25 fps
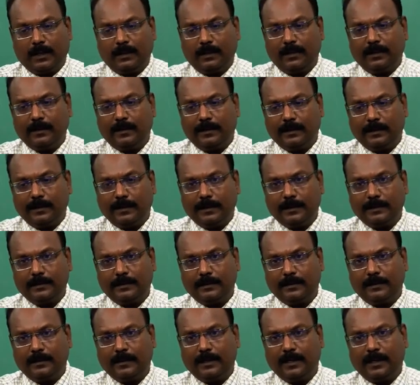And then the
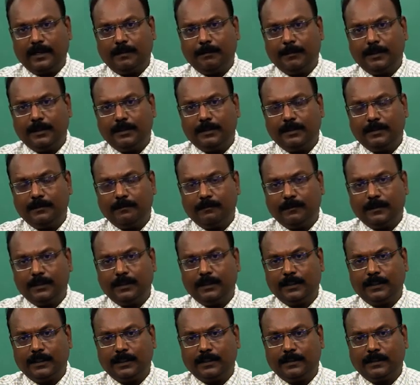next damaging
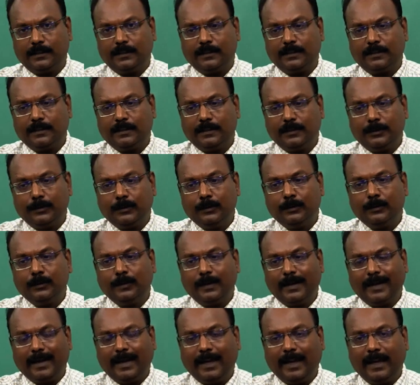word he says, you
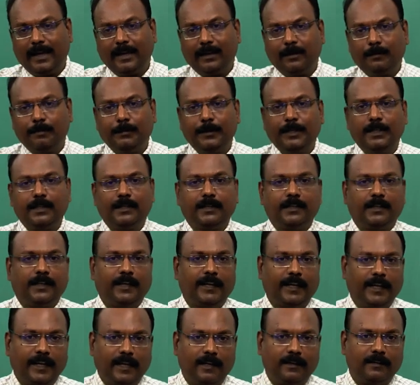hate me,
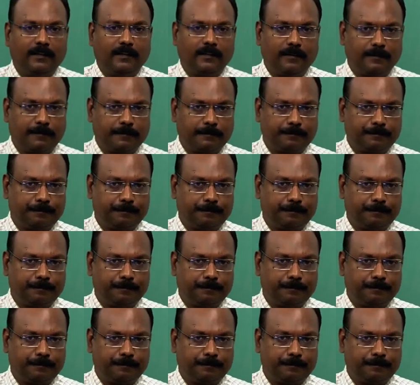hate.